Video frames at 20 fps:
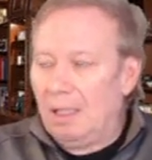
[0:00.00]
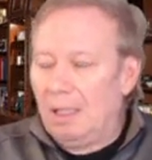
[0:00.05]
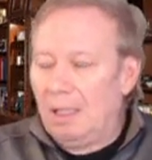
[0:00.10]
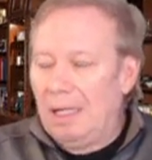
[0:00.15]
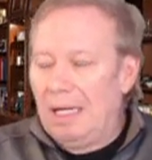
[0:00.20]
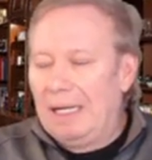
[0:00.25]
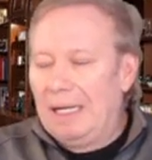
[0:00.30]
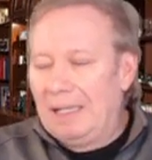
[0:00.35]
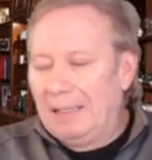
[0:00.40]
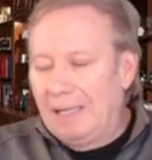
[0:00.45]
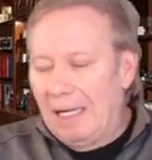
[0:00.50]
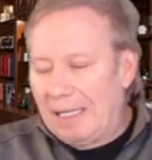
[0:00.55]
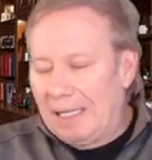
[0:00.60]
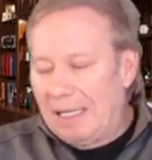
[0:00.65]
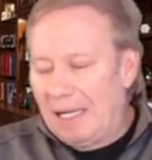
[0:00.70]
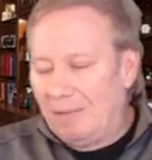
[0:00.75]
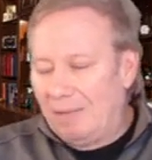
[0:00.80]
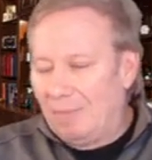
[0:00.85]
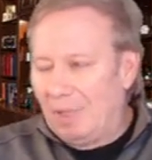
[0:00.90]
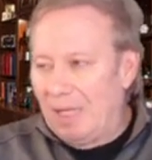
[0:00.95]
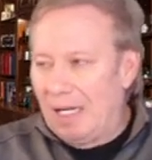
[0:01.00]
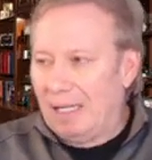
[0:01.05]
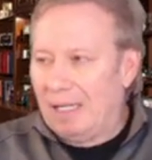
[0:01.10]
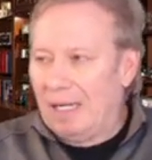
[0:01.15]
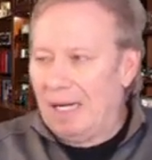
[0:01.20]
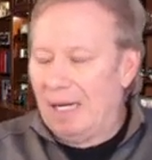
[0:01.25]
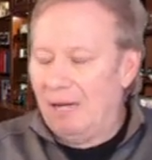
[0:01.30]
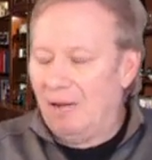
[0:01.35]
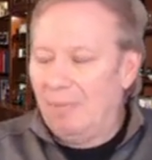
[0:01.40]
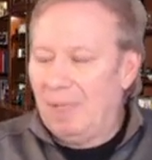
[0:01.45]
I like Ken Block.
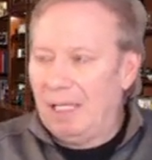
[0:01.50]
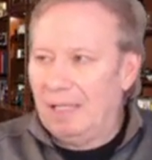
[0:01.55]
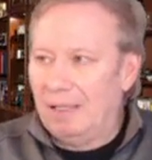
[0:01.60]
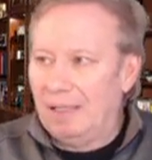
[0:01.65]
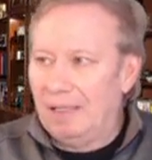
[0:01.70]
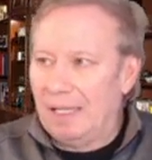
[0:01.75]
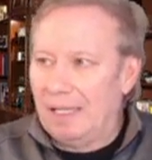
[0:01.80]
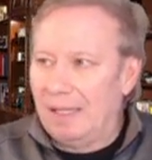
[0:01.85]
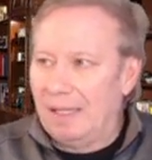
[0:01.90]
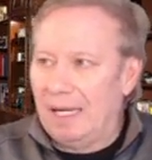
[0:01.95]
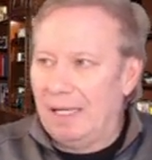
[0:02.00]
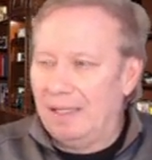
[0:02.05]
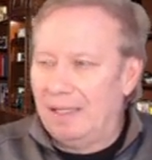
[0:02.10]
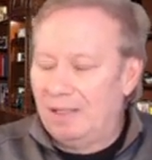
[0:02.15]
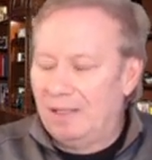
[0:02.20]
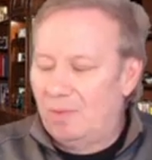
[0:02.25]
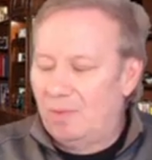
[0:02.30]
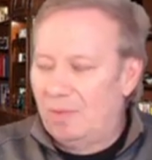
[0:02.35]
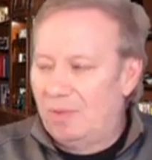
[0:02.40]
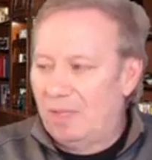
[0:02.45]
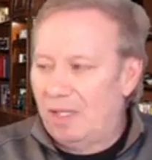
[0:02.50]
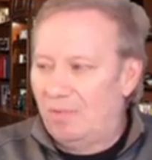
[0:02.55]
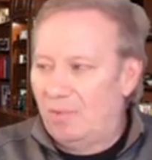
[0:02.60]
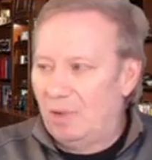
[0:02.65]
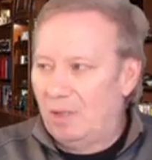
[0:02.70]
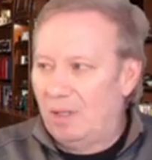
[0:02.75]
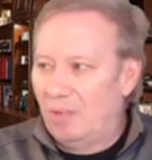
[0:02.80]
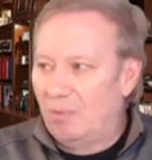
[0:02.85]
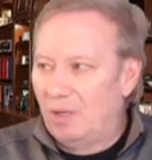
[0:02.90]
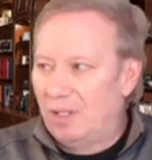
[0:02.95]
I don't mean it like that. His stuff
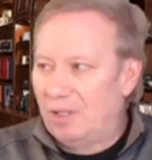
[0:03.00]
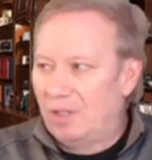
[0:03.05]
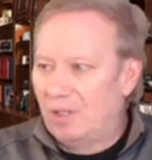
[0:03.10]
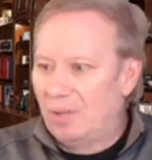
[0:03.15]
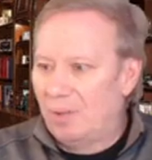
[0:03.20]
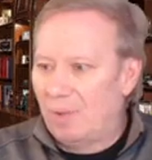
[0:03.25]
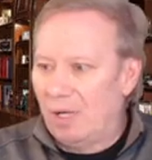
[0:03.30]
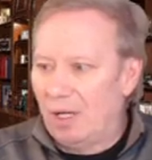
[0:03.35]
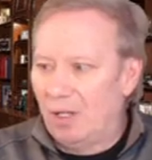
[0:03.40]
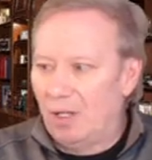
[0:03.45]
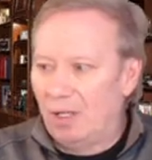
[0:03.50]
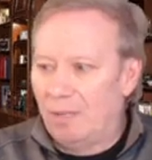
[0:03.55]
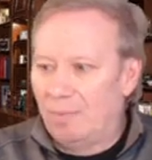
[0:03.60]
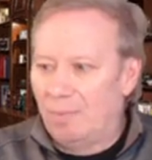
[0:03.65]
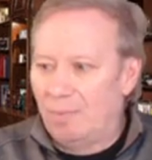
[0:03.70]
with the bridge has been good.